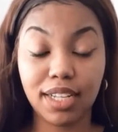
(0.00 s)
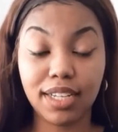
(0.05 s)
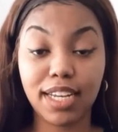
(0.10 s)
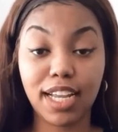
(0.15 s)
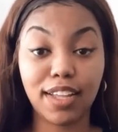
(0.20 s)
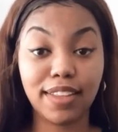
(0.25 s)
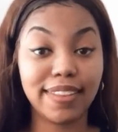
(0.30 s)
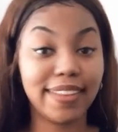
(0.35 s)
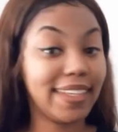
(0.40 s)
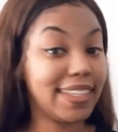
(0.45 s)

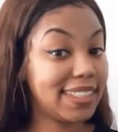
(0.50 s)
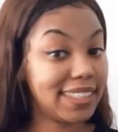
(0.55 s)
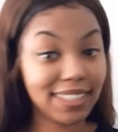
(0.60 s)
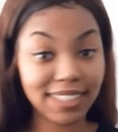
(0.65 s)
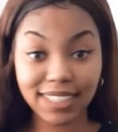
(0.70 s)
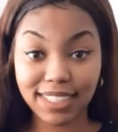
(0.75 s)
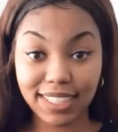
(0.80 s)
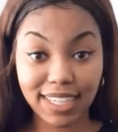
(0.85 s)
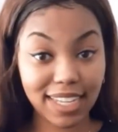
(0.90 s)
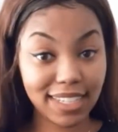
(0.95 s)
Now, this
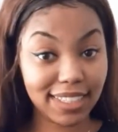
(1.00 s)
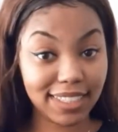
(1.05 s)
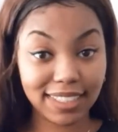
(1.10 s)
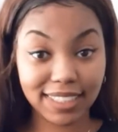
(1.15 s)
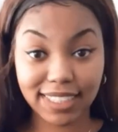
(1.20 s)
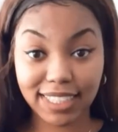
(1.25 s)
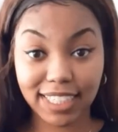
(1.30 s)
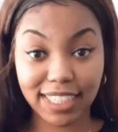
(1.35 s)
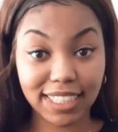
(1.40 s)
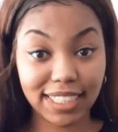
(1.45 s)
isn't
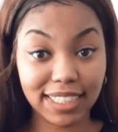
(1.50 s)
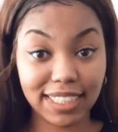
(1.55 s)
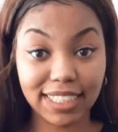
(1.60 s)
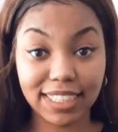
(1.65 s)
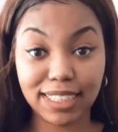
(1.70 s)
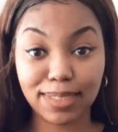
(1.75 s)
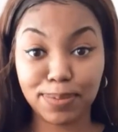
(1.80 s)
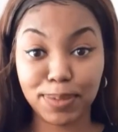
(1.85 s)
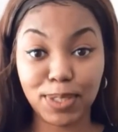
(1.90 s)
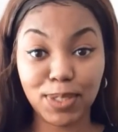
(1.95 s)
necessarily
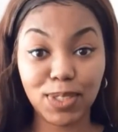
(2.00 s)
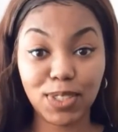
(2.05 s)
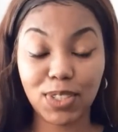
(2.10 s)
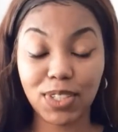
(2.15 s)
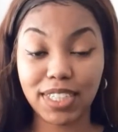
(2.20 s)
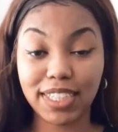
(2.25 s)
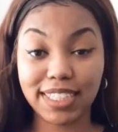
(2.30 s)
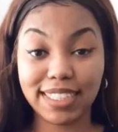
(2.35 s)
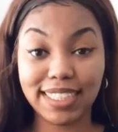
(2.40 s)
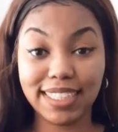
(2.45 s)
someone who's
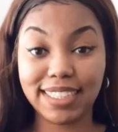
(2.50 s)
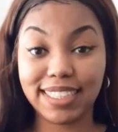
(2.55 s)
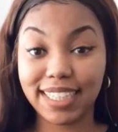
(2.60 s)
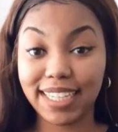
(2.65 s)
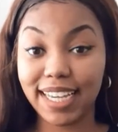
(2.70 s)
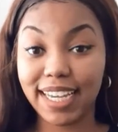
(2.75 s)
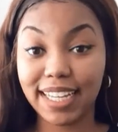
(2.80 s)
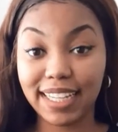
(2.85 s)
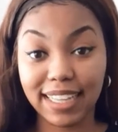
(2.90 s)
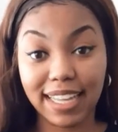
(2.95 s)
going to teach
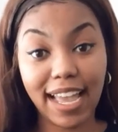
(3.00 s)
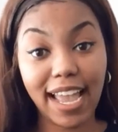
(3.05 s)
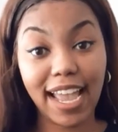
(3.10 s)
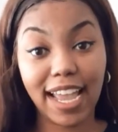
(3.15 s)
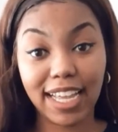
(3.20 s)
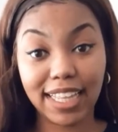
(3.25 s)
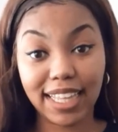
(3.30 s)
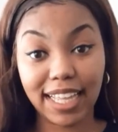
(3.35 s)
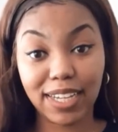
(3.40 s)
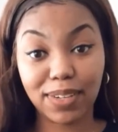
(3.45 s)
E L
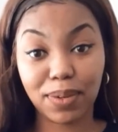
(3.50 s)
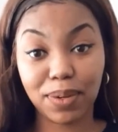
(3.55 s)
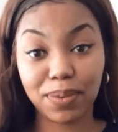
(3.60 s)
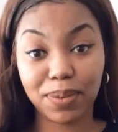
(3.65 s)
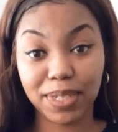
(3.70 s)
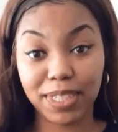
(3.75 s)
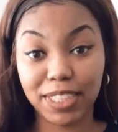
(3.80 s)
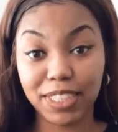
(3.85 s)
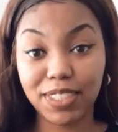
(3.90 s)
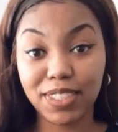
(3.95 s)
A like what
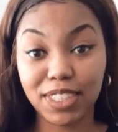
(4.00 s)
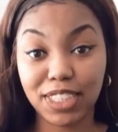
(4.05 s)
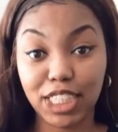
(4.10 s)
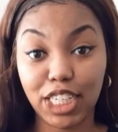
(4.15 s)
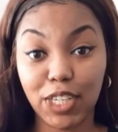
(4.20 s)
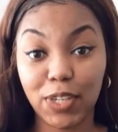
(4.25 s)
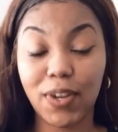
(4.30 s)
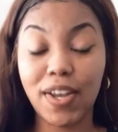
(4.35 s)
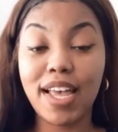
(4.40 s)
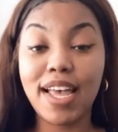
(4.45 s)
we're used
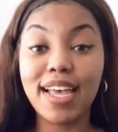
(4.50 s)
to.